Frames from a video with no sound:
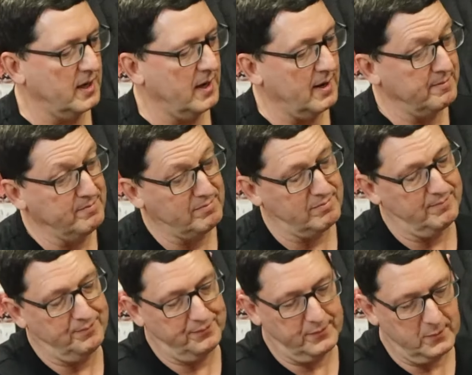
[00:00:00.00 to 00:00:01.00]
And
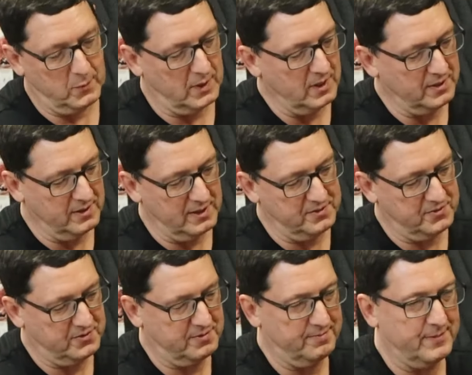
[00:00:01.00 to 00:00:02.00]
well, let
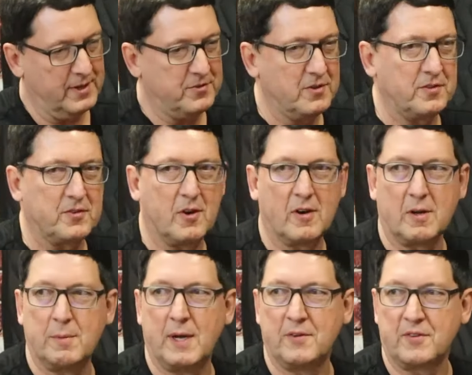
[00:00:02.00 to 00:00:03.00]
let's let's just talk
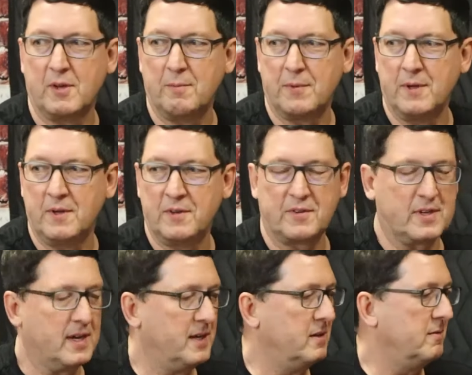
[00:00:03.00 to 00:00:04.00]
about something that's
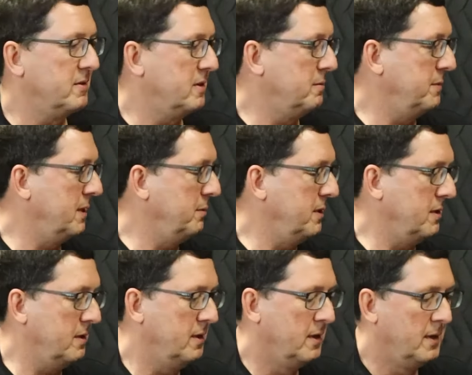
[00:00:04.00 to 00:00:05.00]
kind of a, maybe
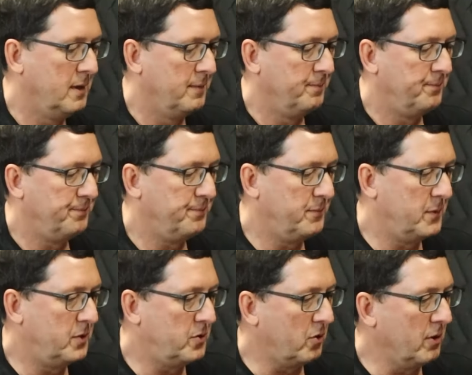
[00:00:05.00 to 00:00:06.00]
a
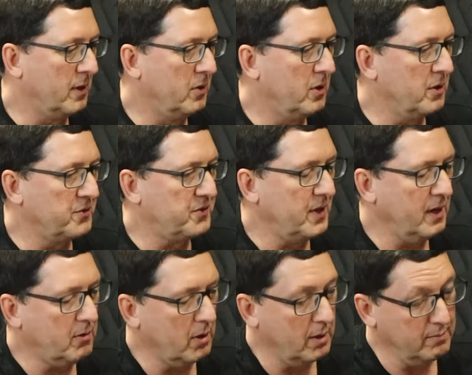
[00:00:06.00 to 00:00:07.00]
dirty little
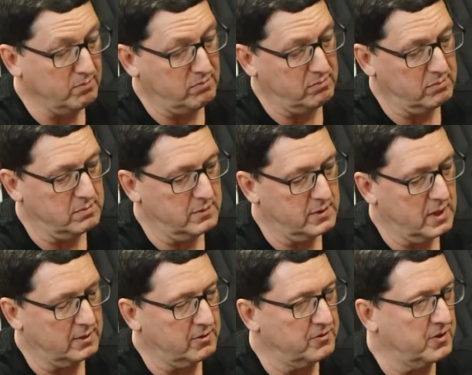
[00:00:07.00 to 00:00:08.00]
secret.
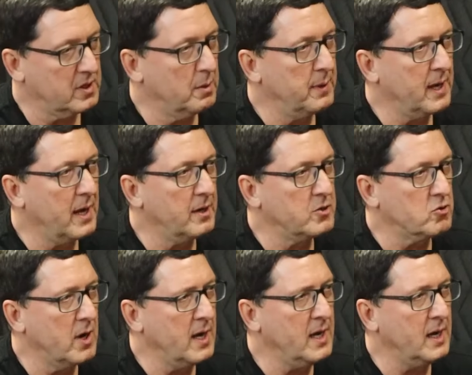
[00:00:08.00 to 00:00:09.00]
Doctors are coming out of
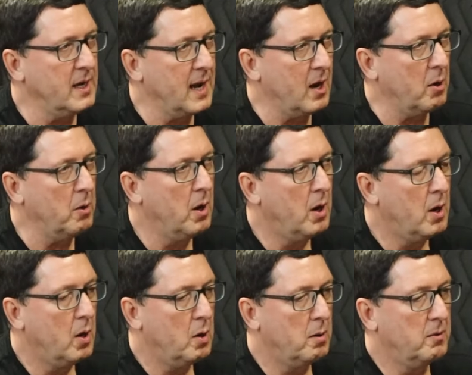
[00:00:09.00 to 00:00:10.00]
training now,
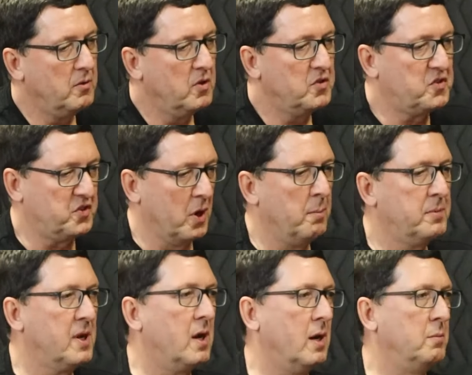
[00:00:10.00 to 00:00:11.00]

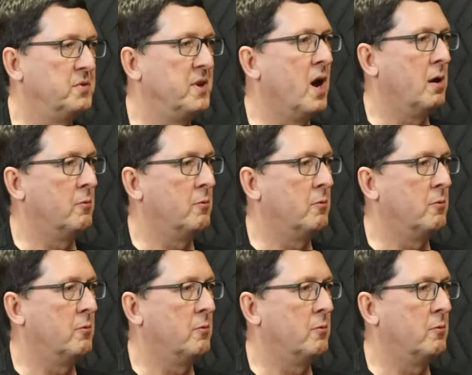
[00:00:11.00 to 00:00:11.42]
sometimes not